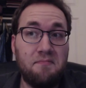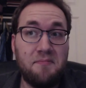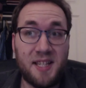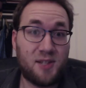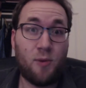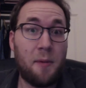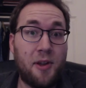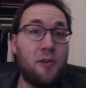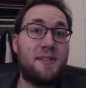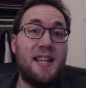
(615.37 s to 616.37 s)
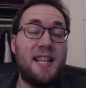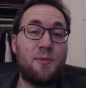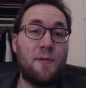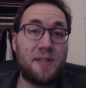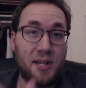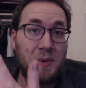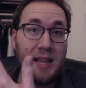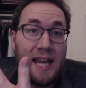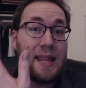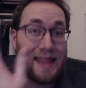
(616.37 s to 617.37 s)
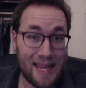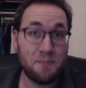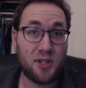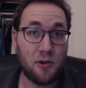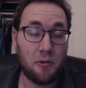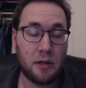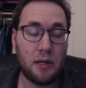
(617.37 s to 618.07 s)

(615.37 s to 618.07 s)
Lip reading: This is why we go see these movies, because we like them too.